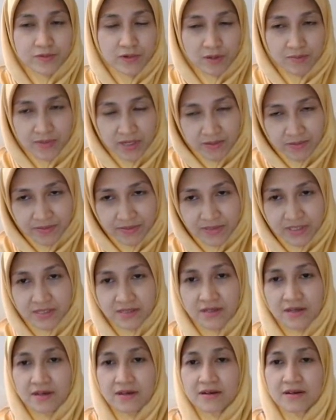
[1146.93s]

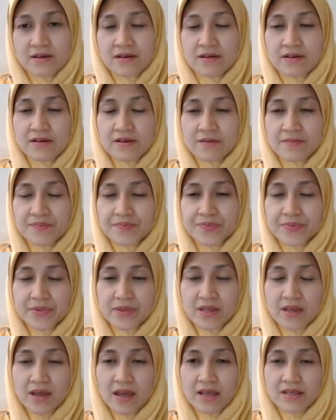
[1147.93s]
problems,
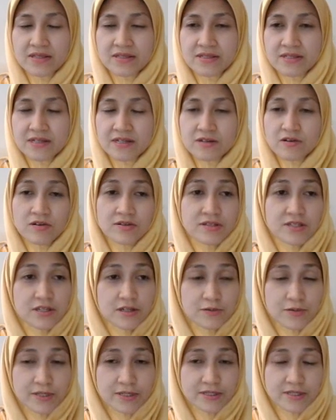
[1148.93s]
as
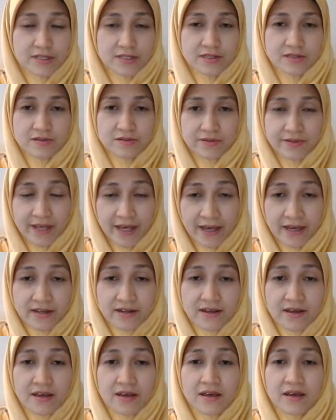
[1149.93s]
consequences to
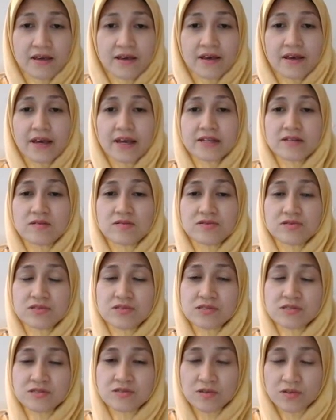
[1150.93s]
that, and
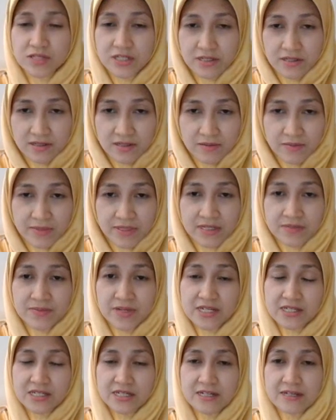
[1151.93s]
also social
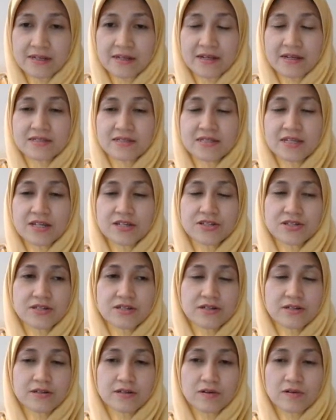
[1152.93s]

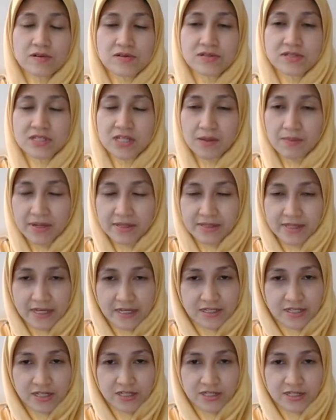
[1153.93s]
marginalization or
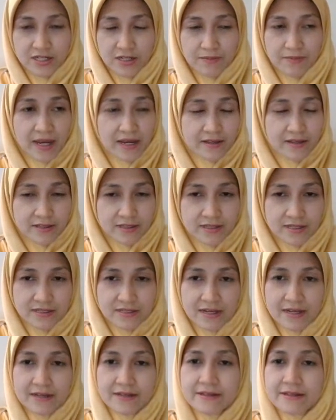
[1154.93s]
stigmatization by the
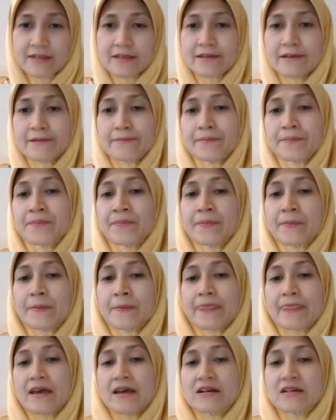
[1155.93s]
society,
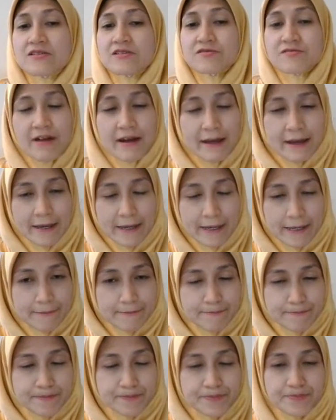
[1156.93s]

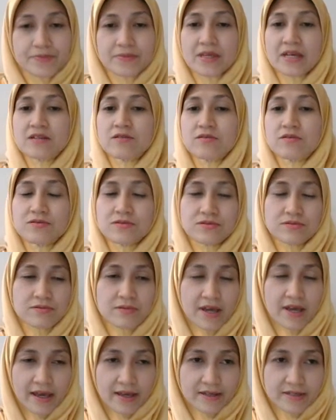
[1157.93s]
crime, and
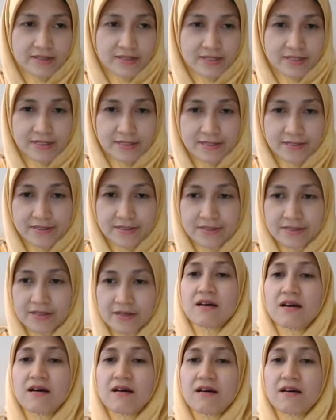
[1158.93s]
also accidents.
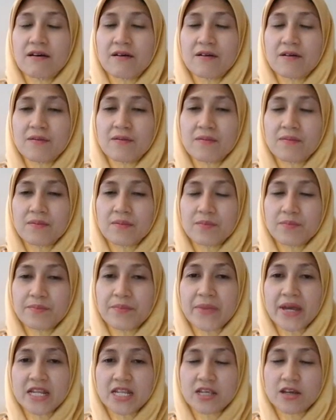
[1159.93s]

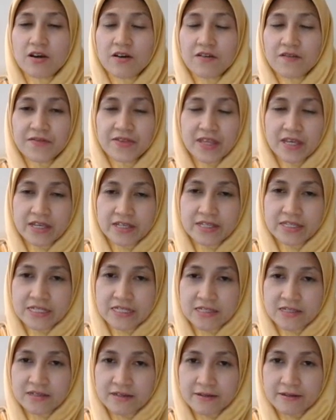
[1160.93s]
Many of
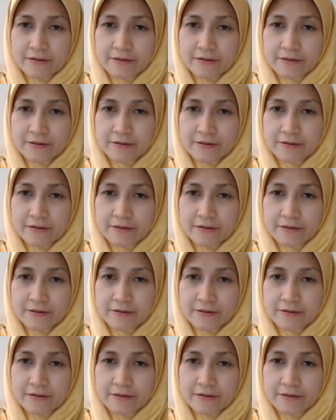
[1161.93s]
these